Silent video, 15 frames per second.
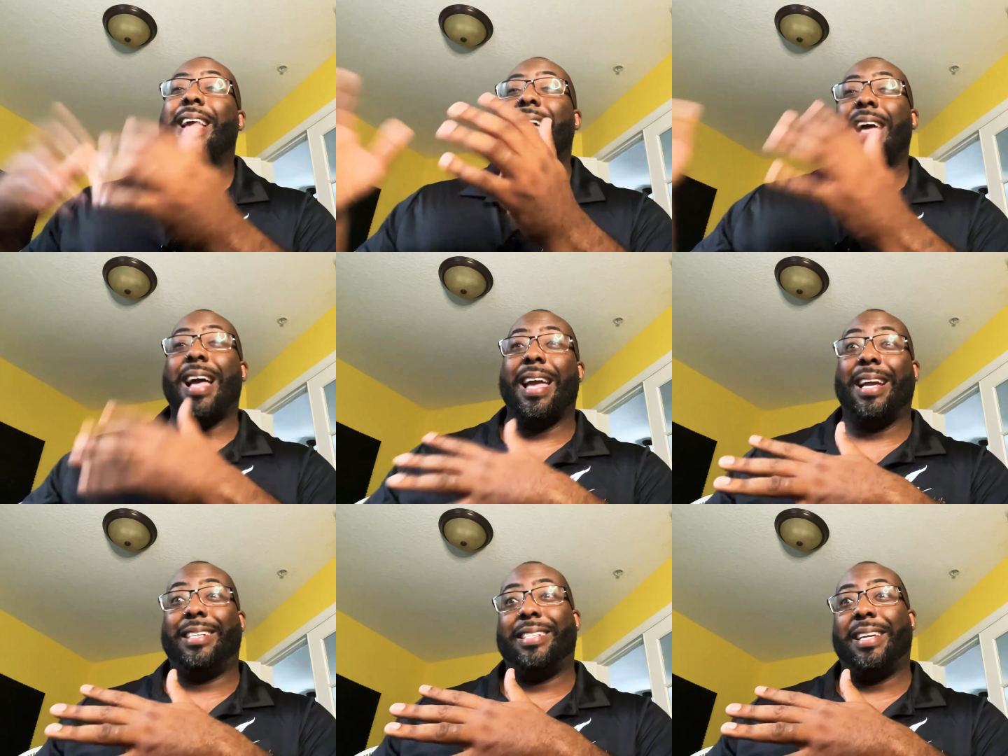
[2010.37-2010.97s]

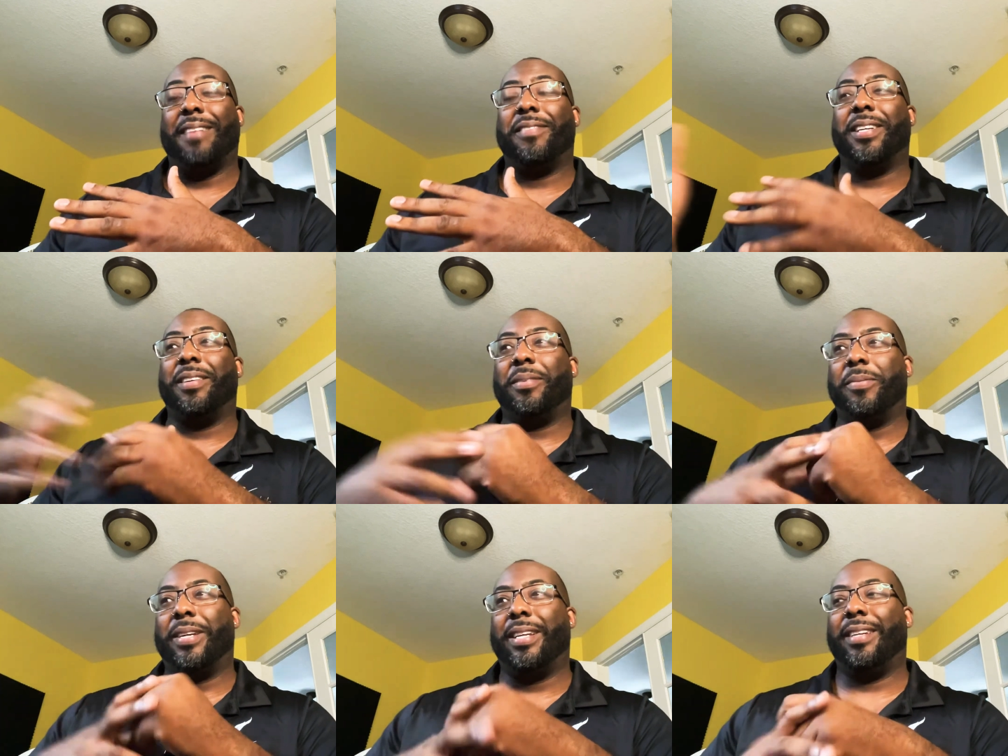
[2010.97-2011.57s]
I actually have
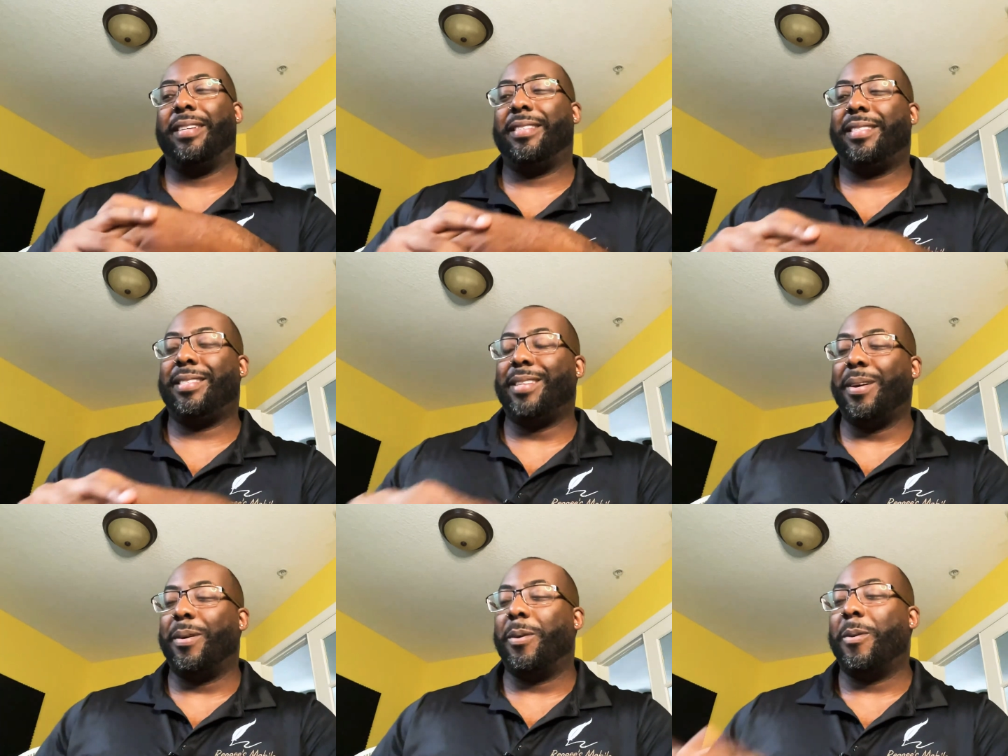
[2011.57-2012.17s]
another wedding.
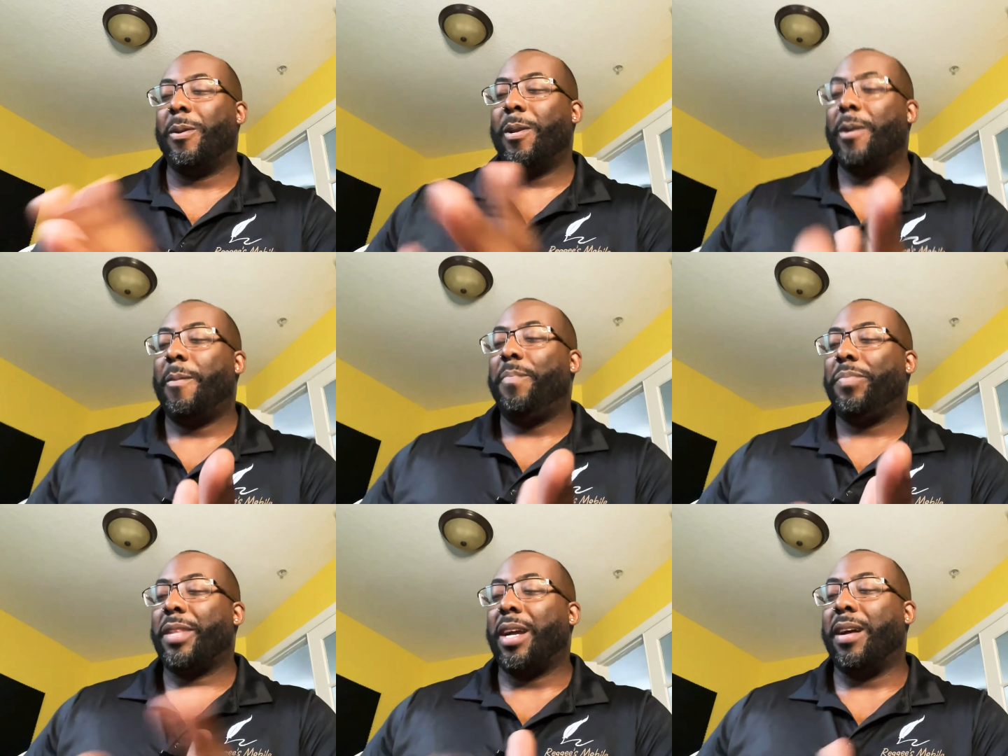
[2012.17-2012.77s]
So
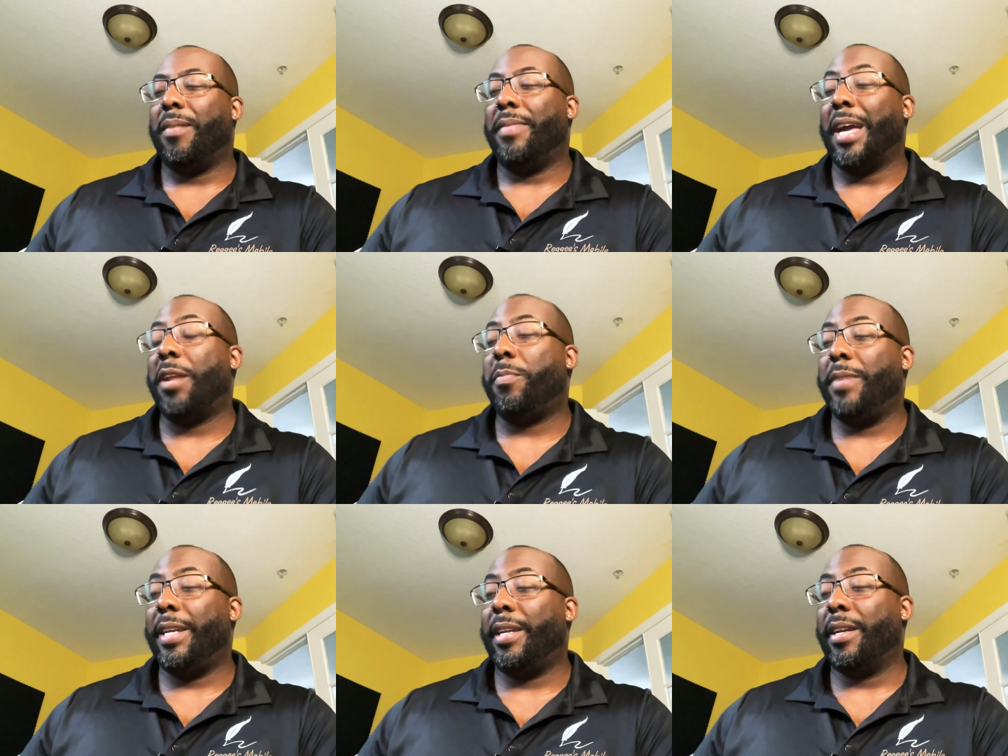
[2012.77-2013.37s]

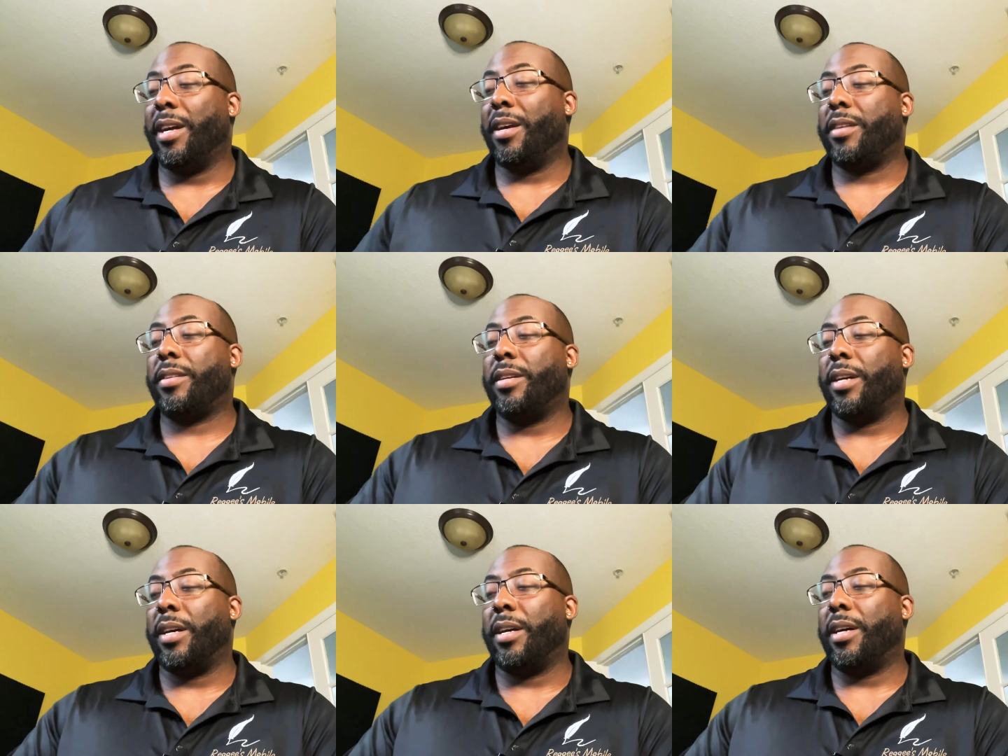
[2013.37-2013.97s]
that'll be
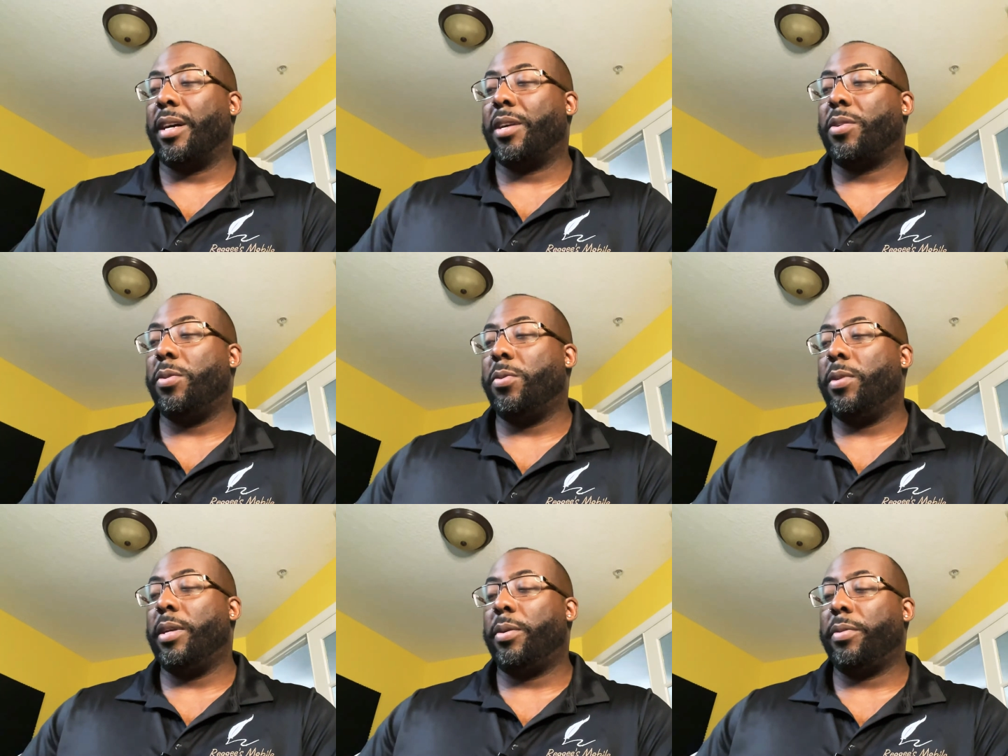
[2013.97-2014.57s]
a
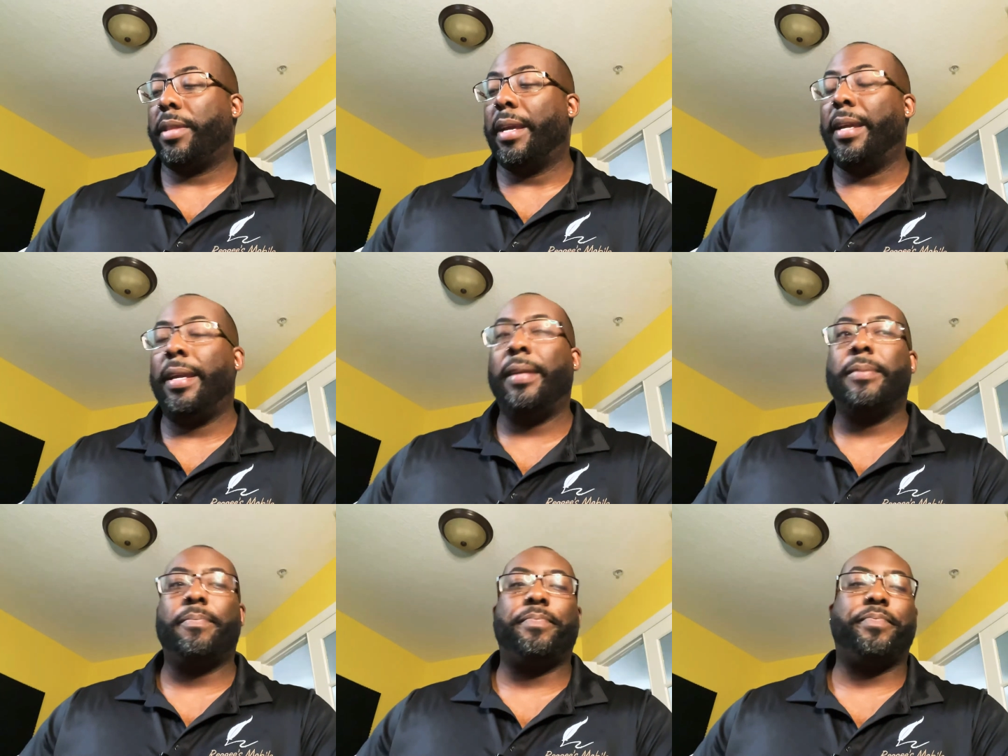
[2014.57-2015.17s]
cool little
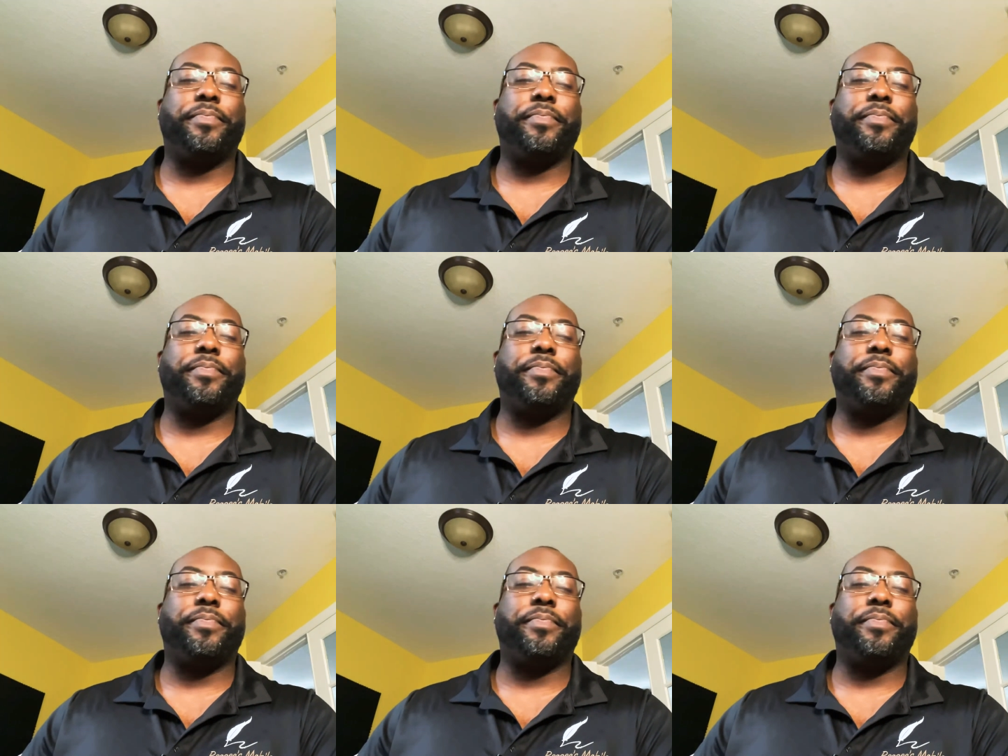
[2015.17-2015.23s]
thing.